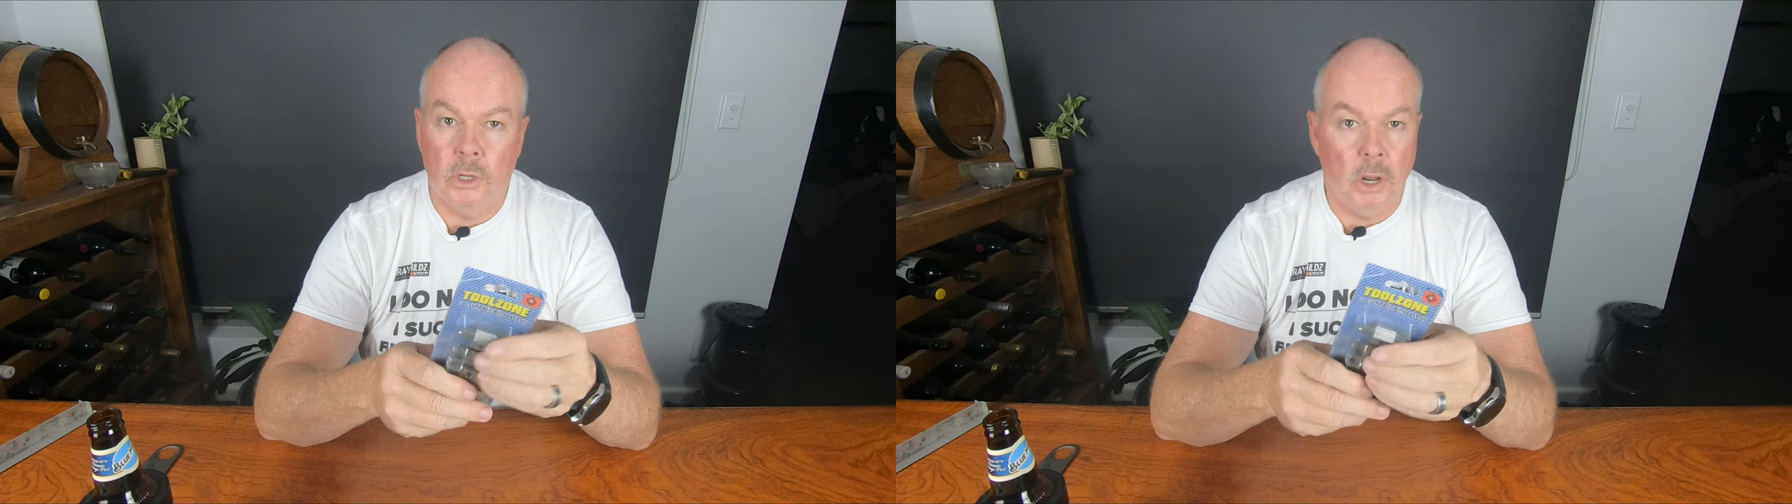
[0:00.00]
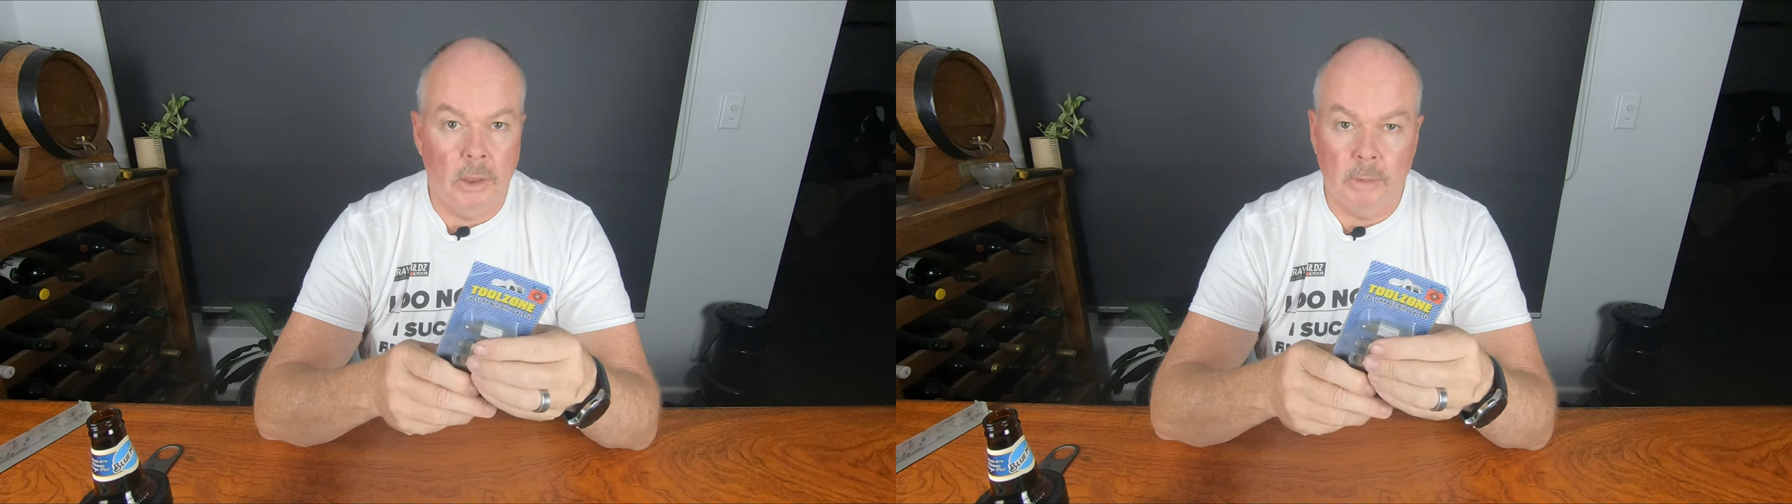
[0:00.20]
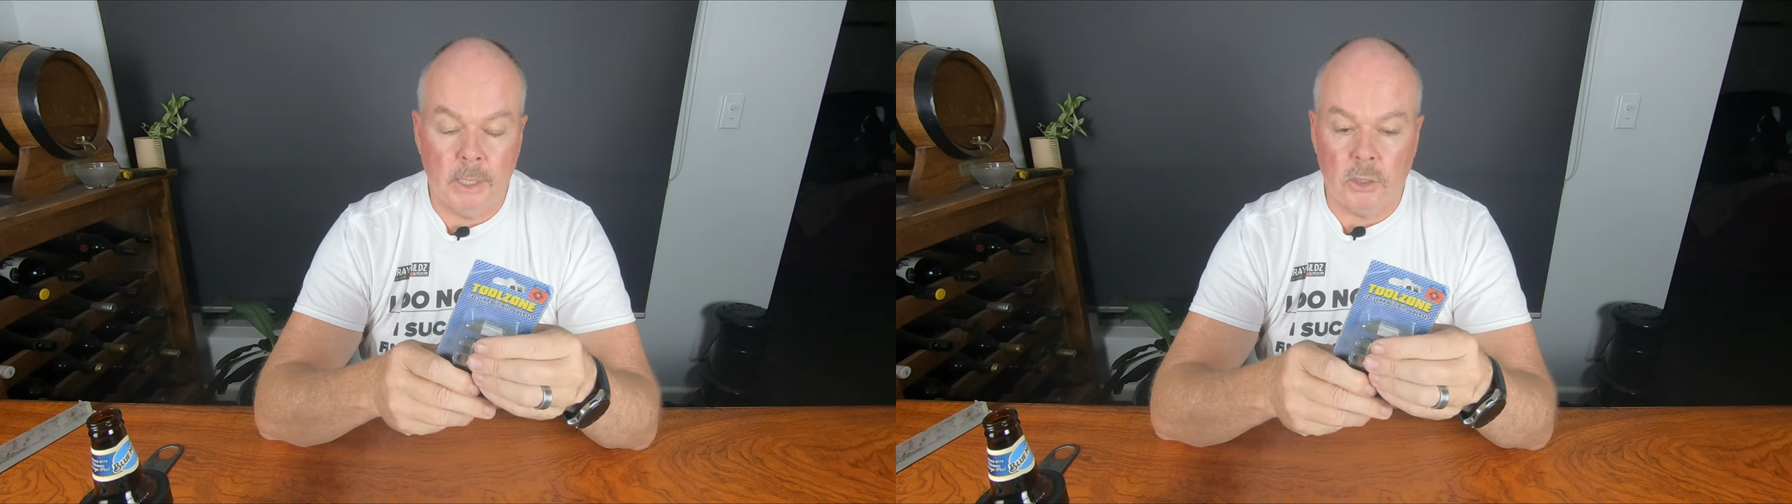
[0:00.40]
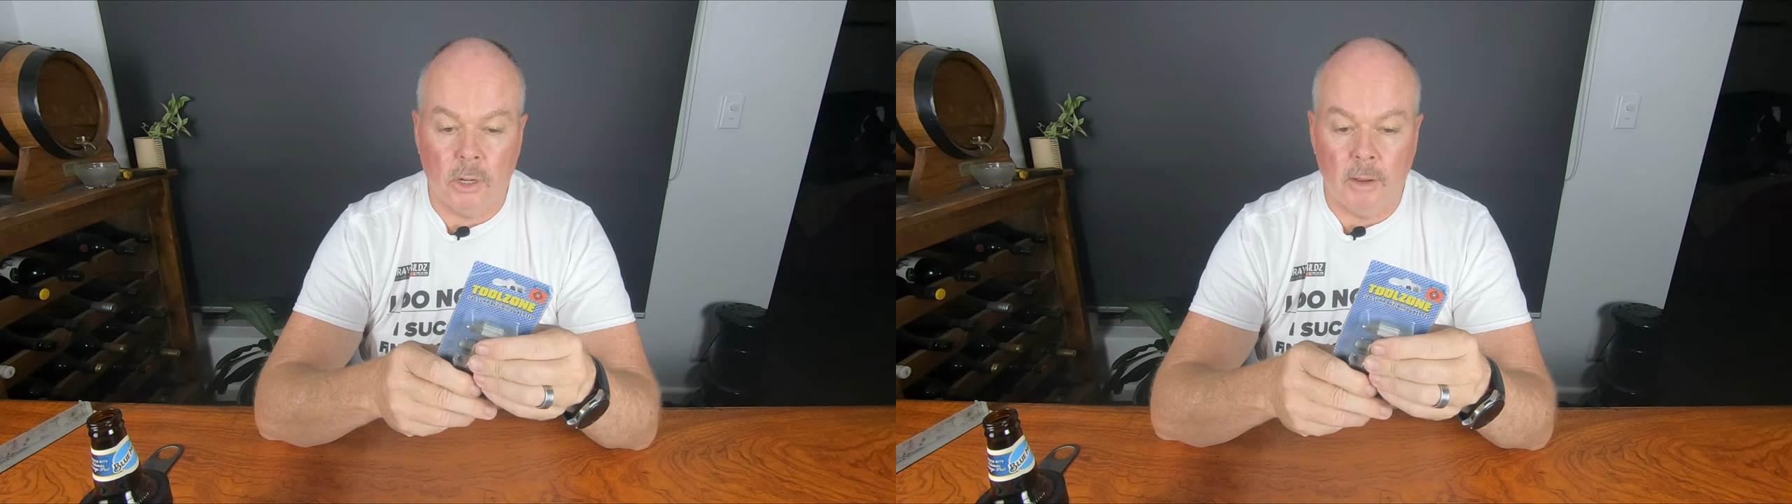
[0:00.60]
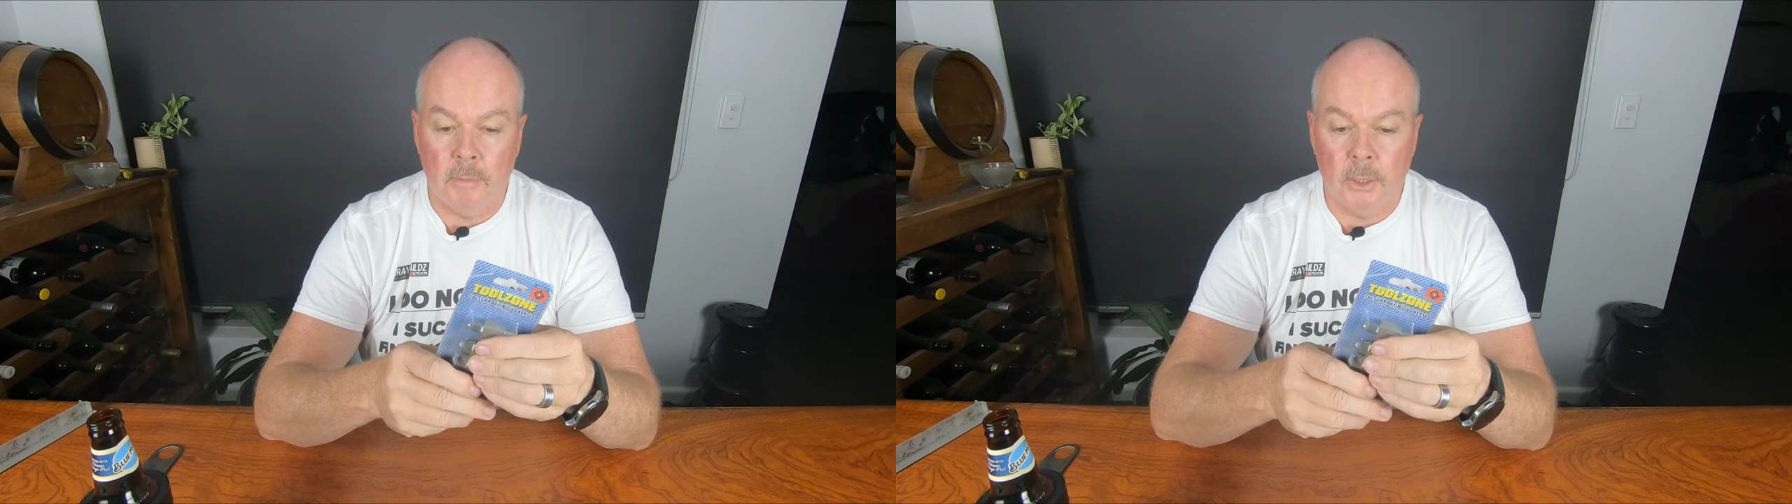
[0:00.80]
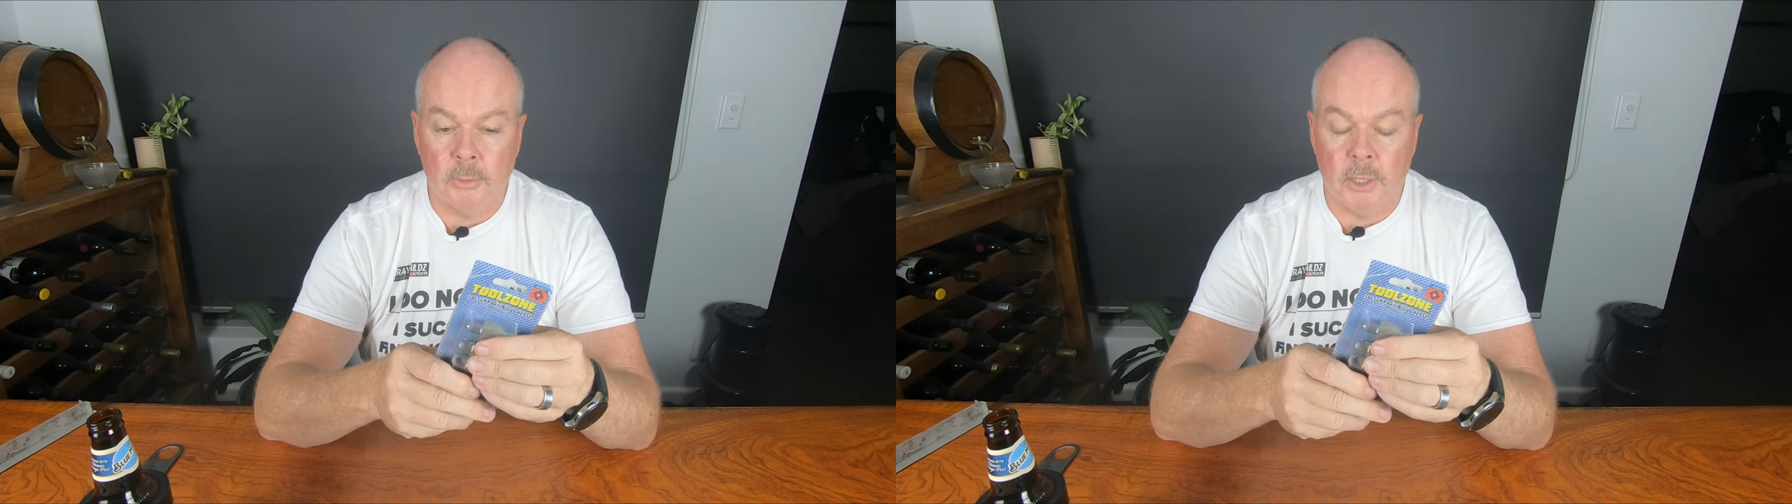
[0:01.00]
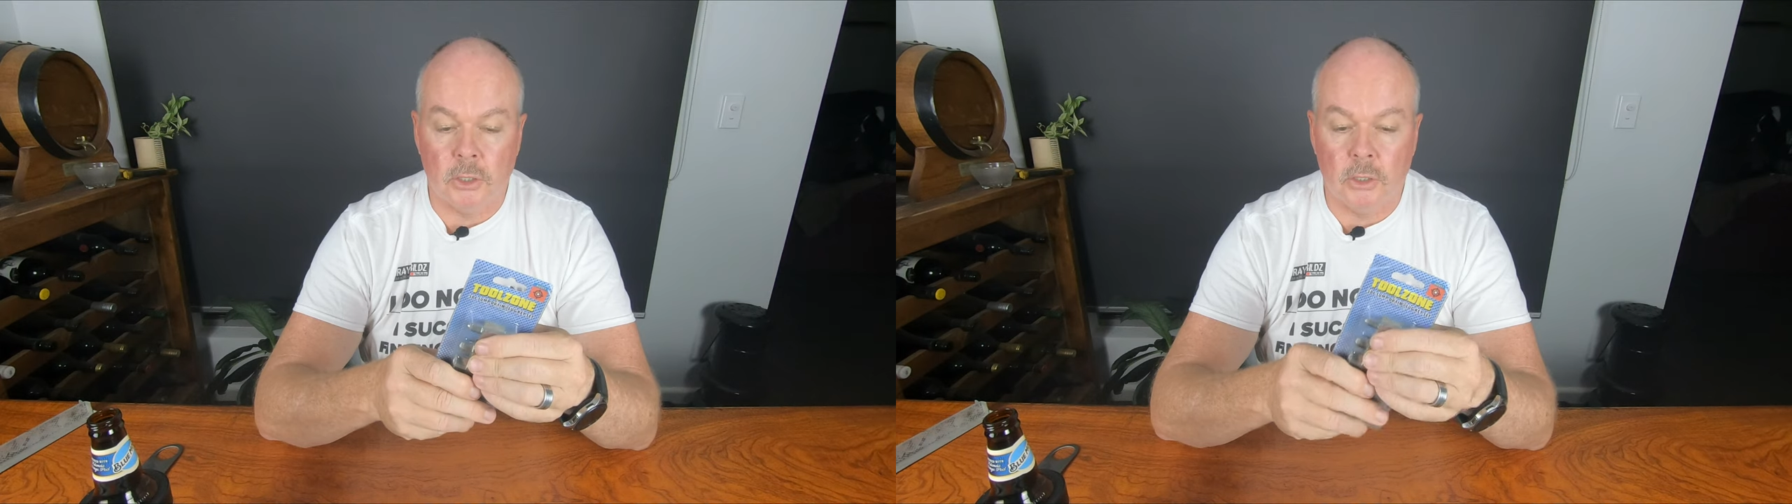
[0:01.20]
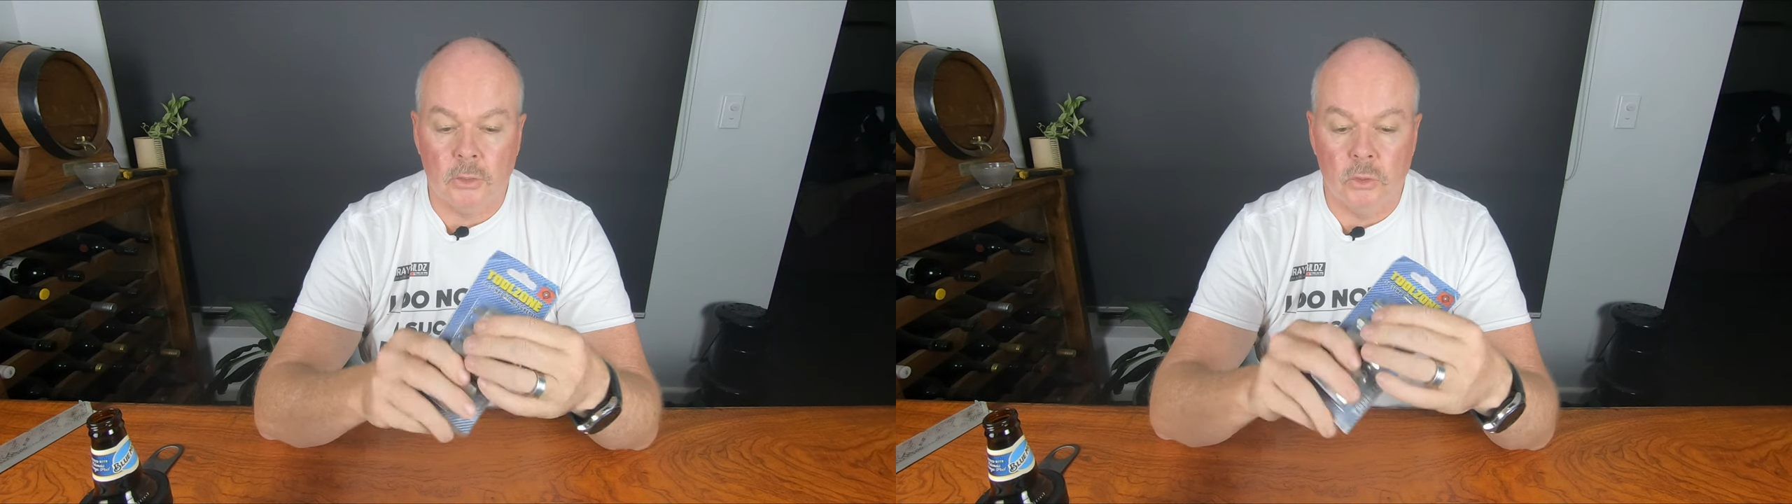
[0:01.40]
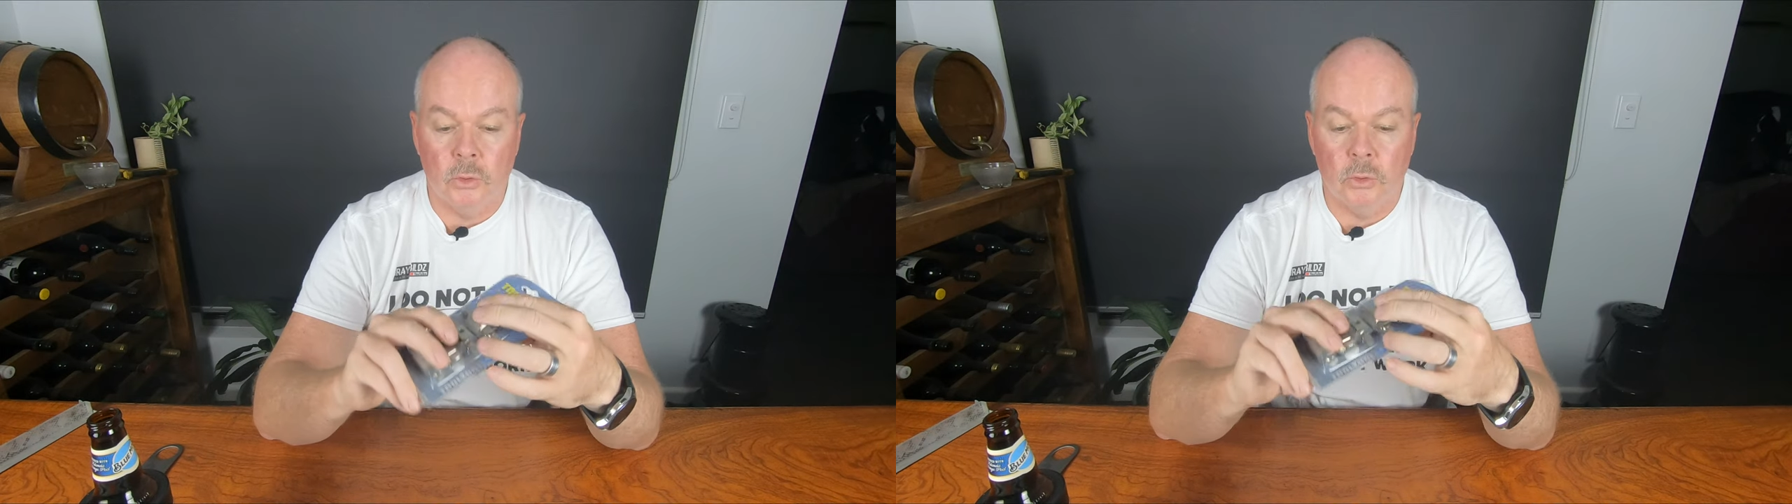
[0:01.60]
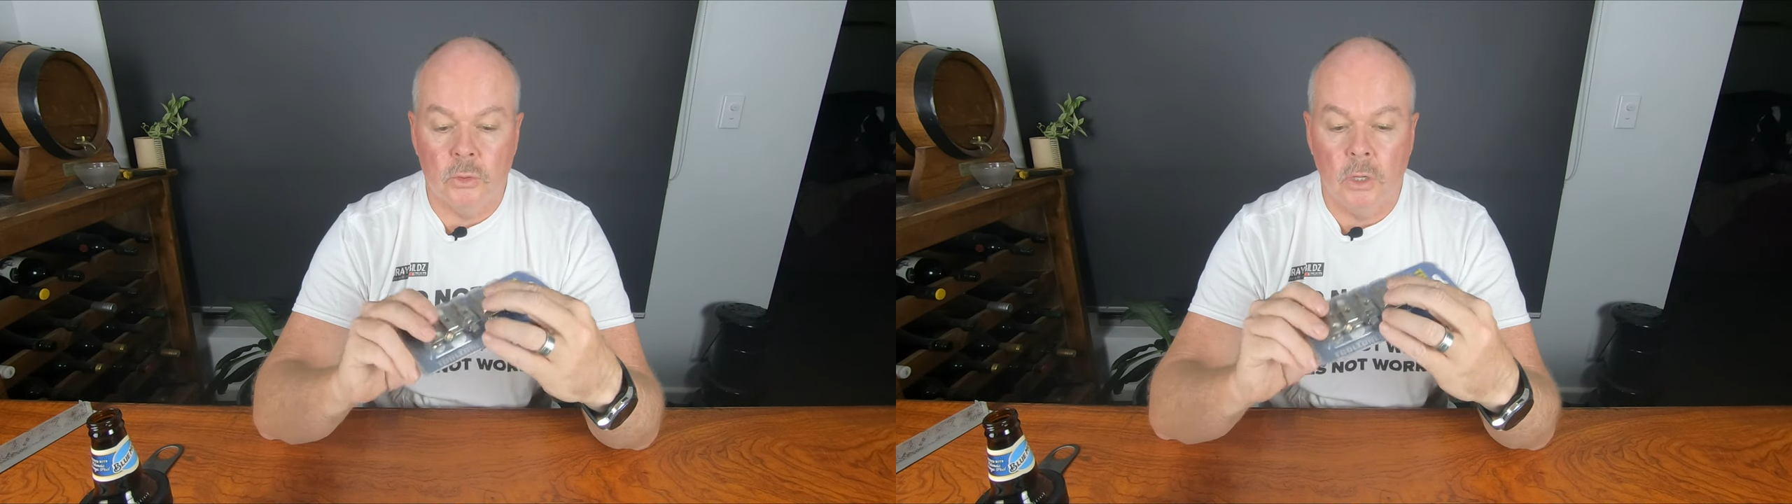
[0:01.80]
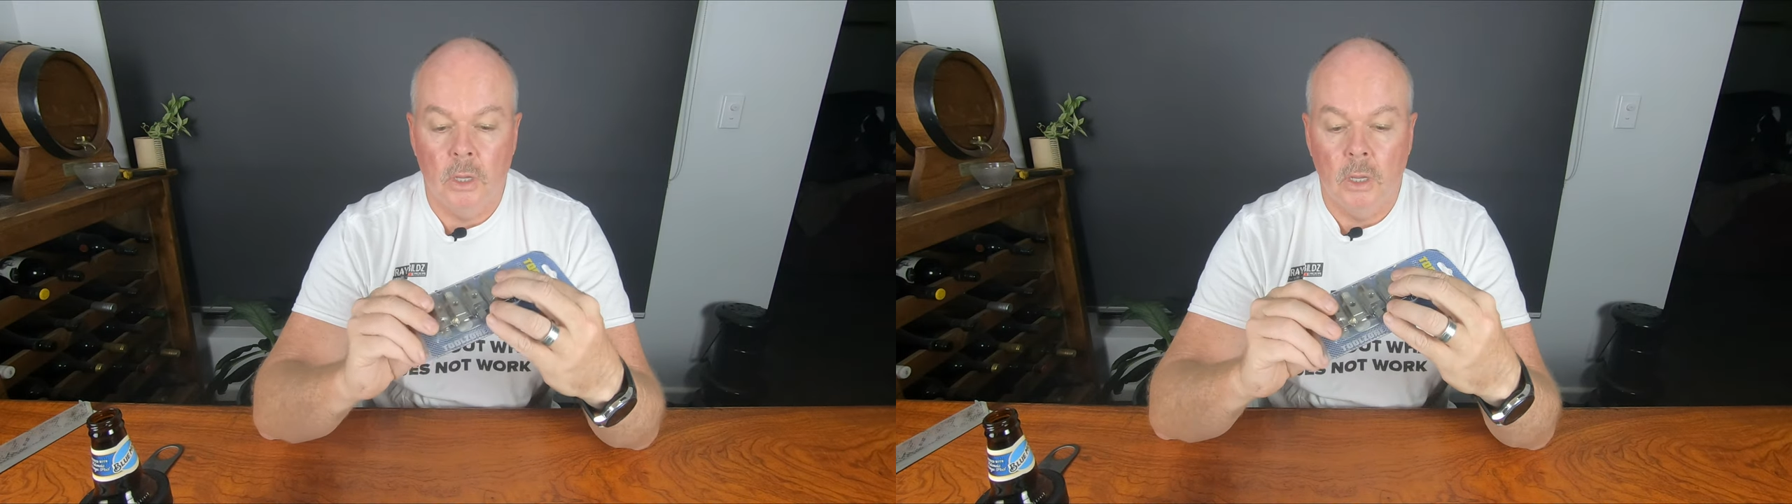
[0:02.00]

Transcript: You know how much I love my specialist tools.